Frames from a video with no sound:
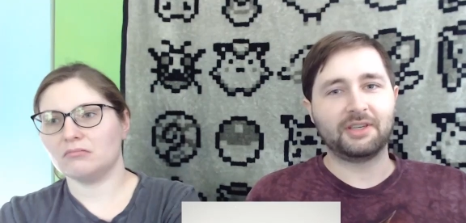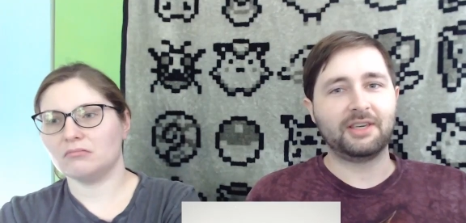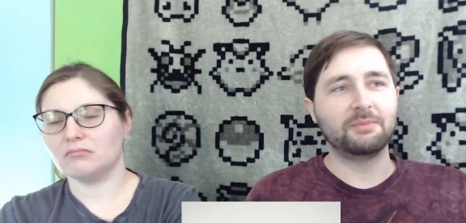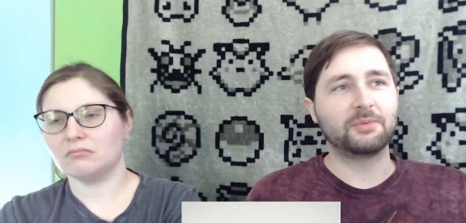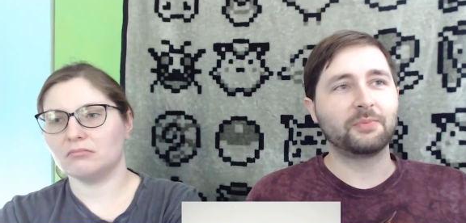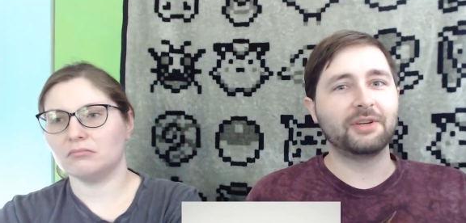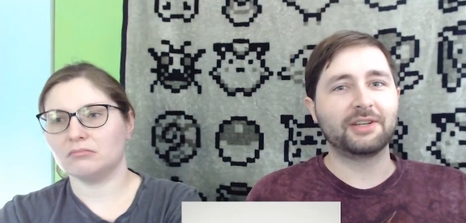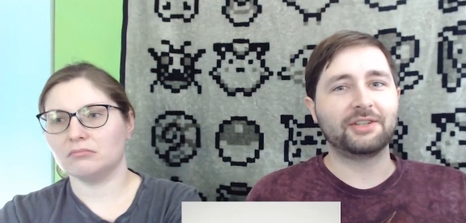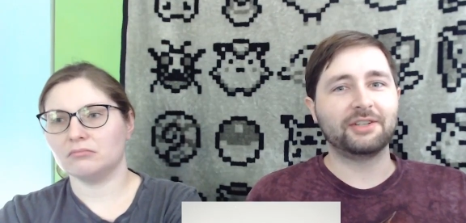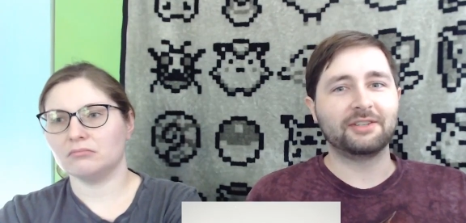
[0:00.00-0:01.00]
Speaker 1: Kim's
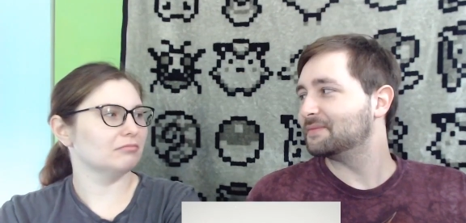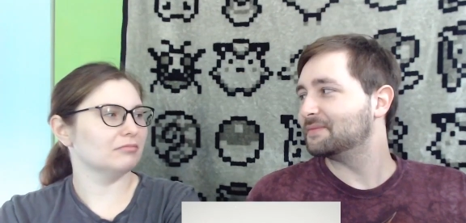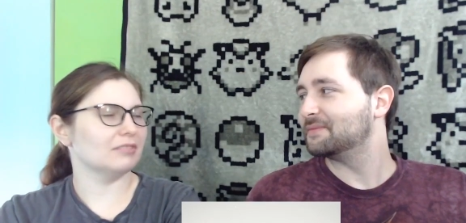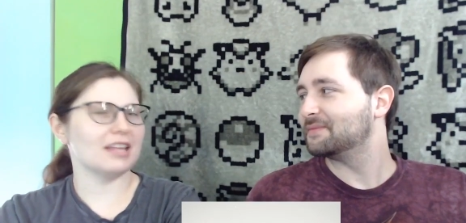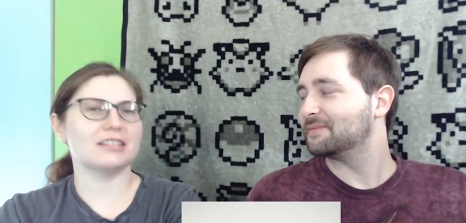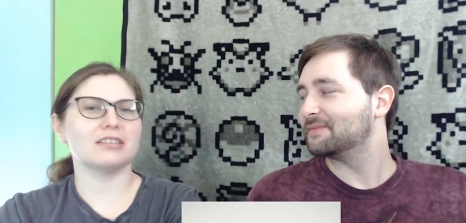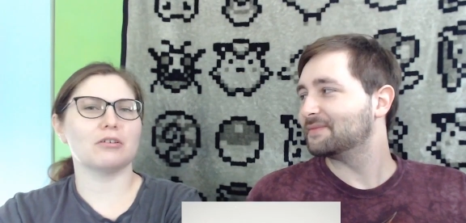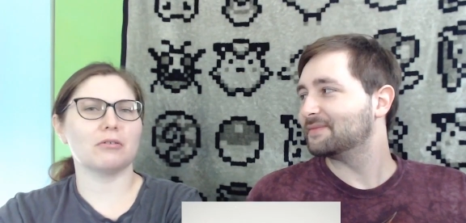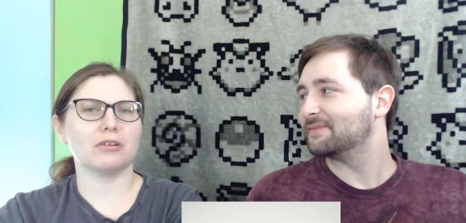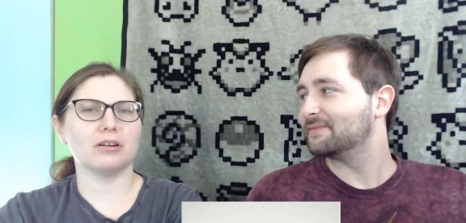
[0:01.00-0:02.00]
prediction.
Speaker 2: It's a
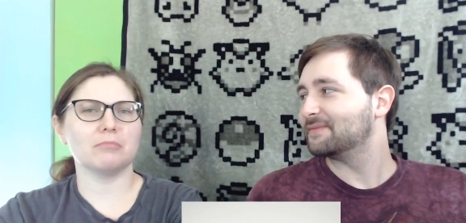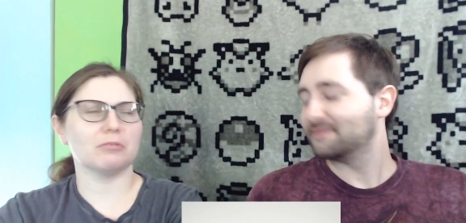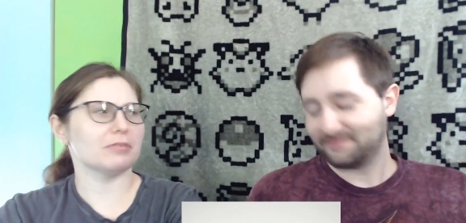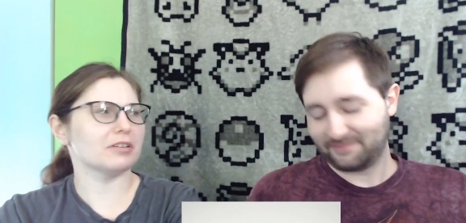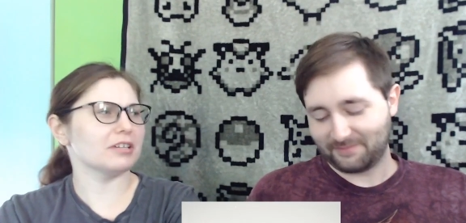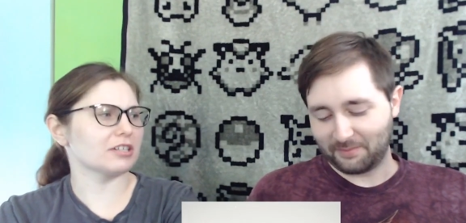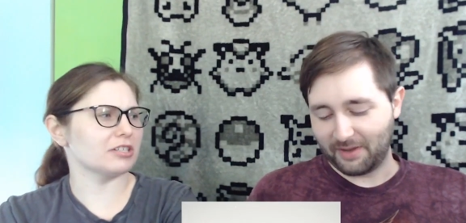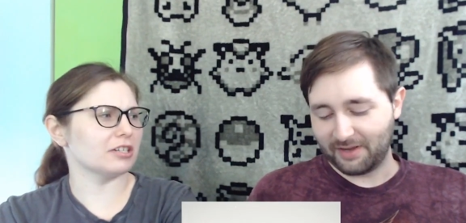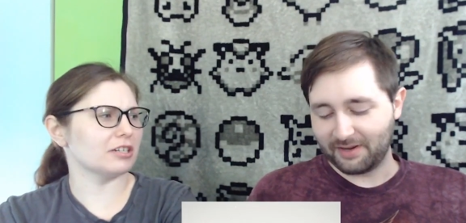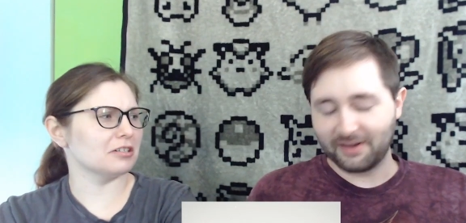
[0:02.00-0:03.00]
horrible prediction.
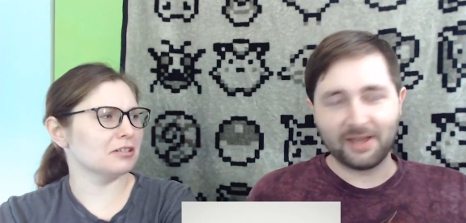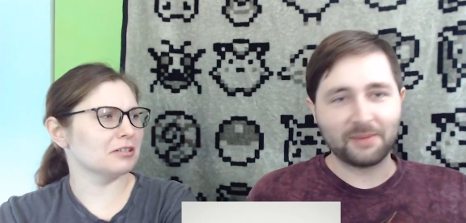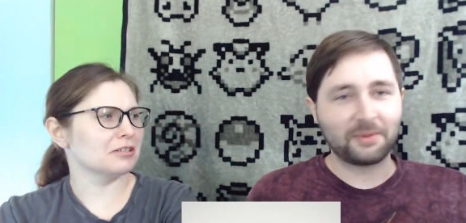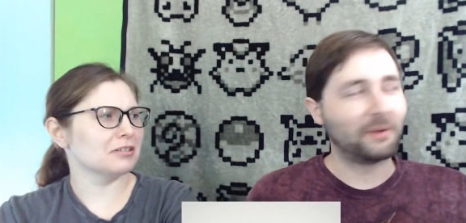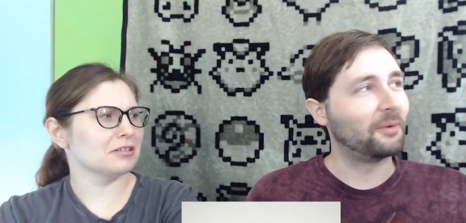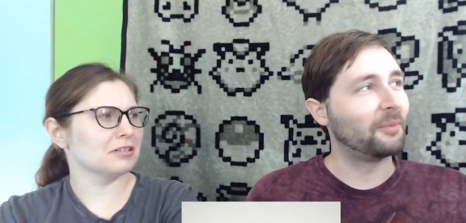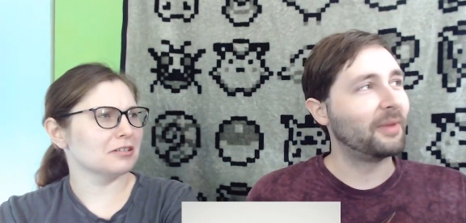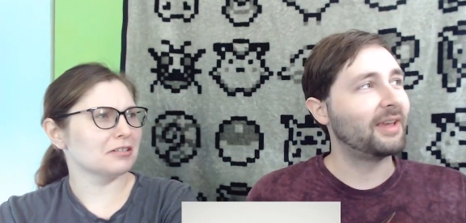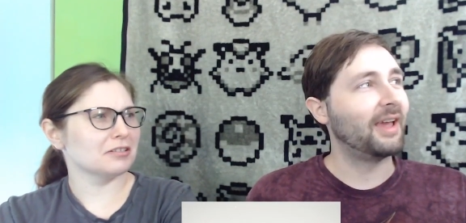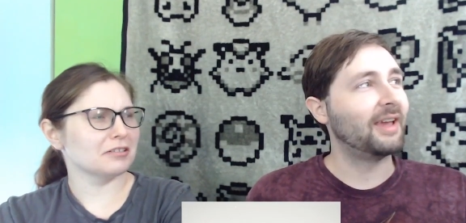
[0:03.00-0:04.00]
Speaker 1: Bandai Namco will make
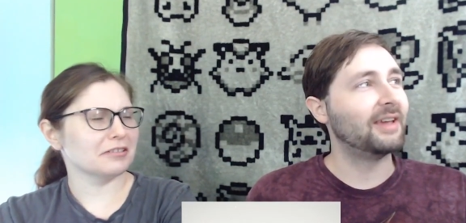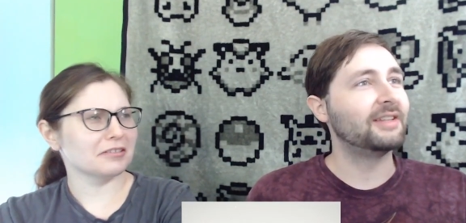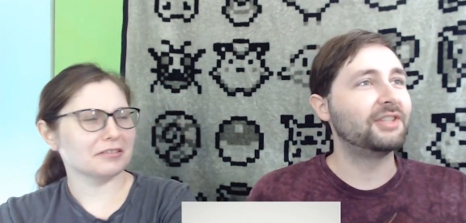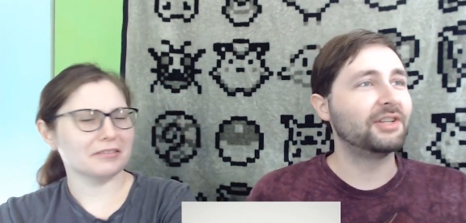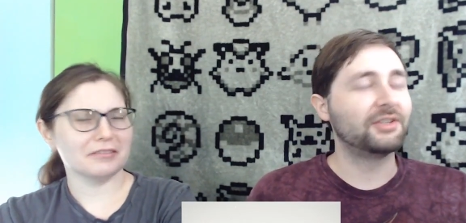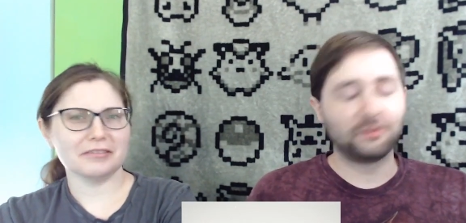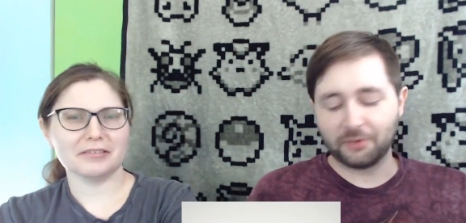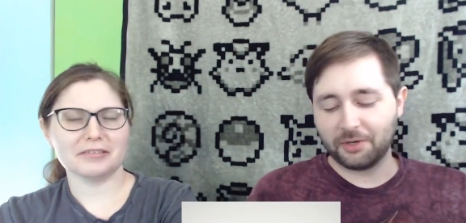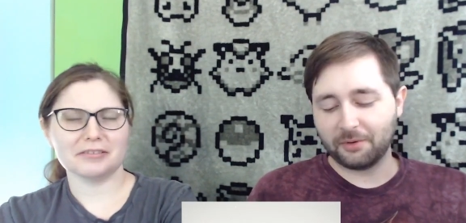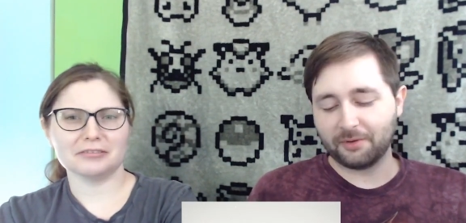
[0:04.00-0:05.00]
a digital
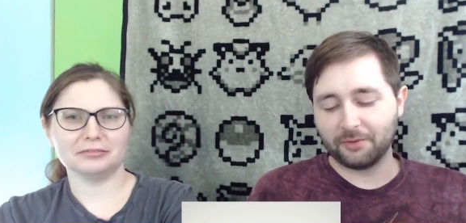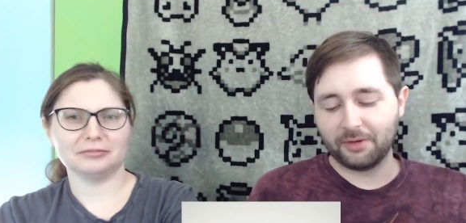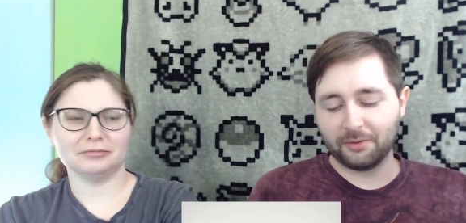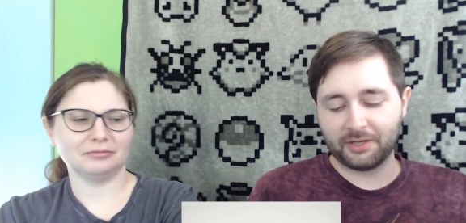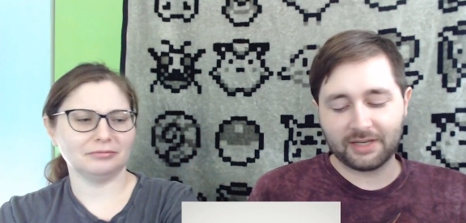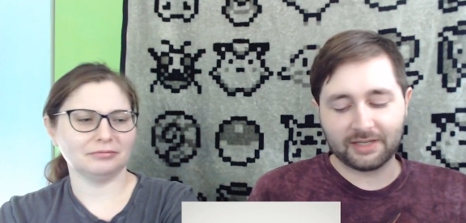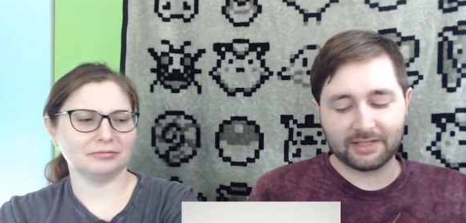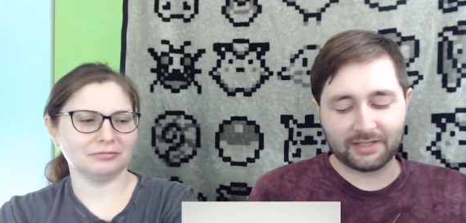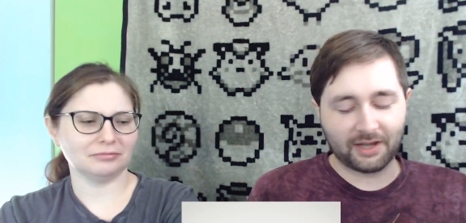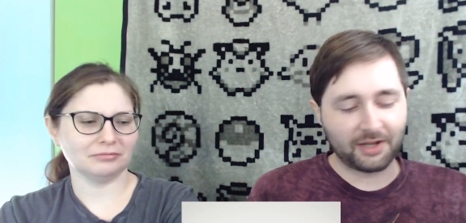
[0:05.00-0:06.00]
re-release
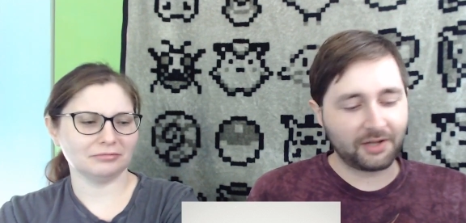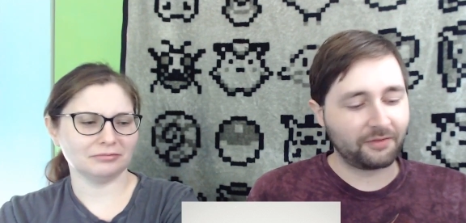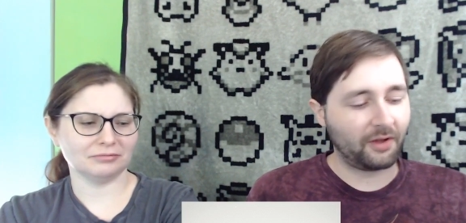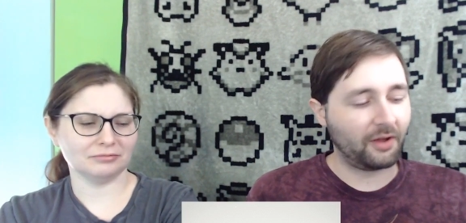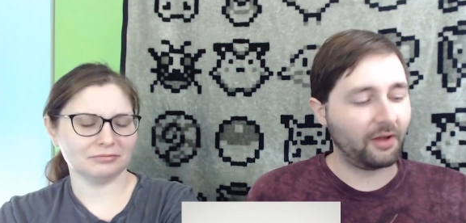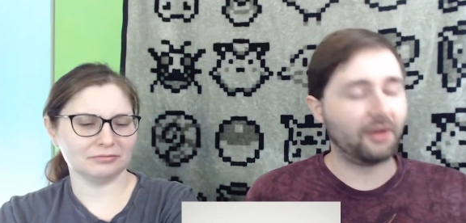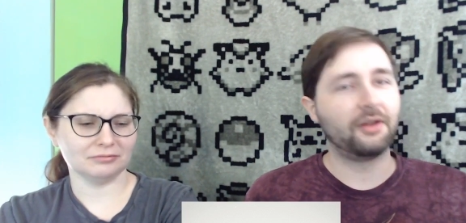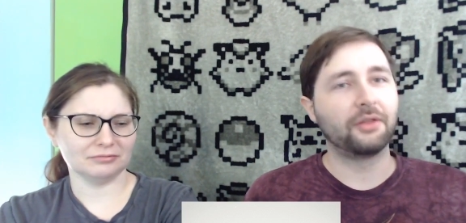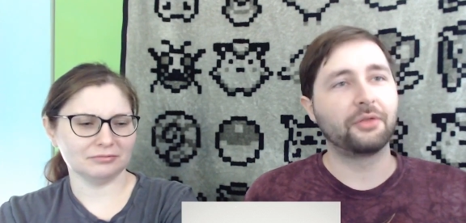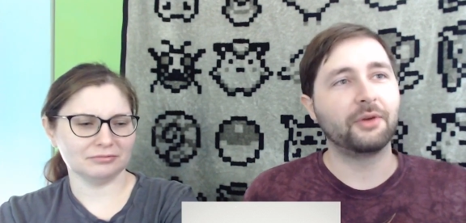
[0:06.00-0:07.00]
of all
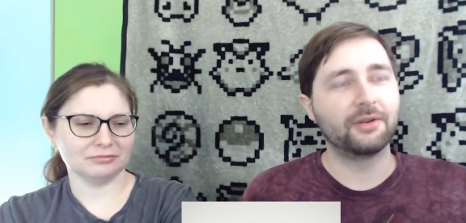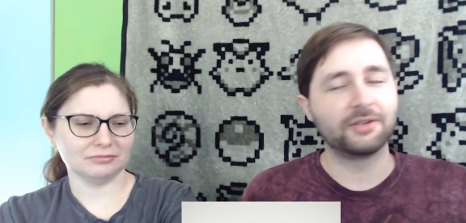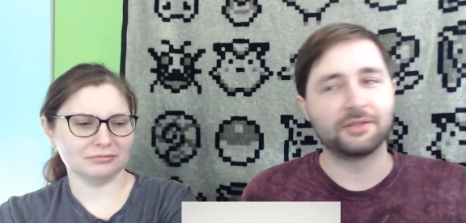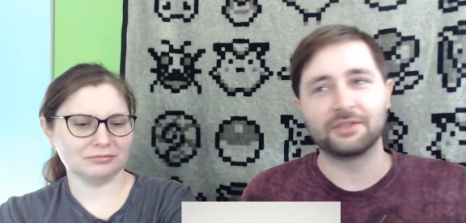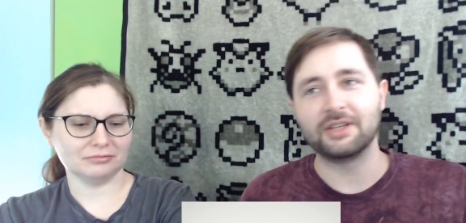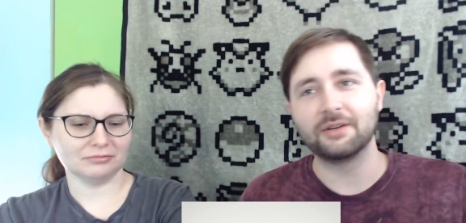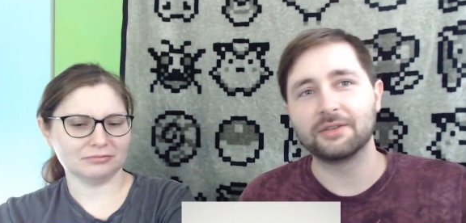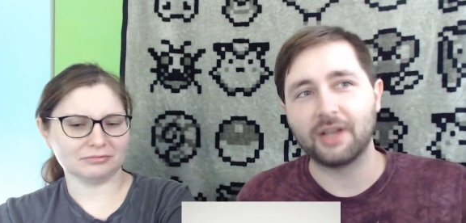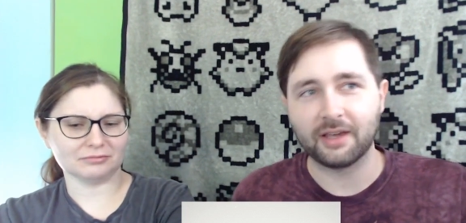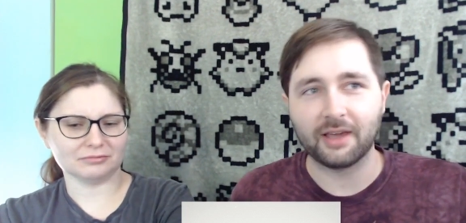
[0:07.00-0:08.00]
three original Xenosaga
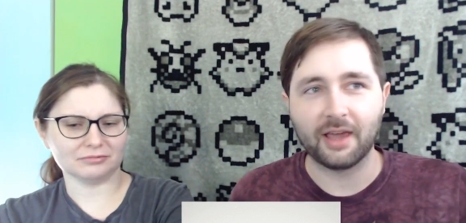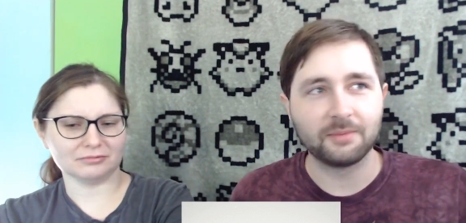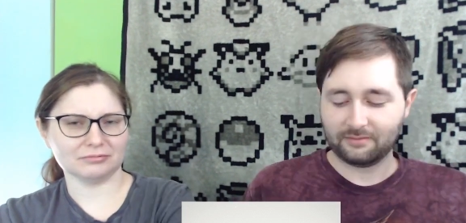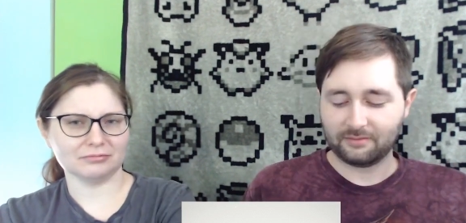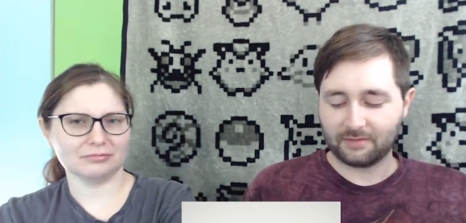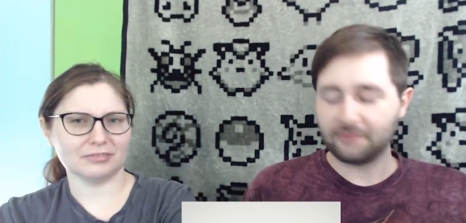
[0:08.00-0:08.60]
games. If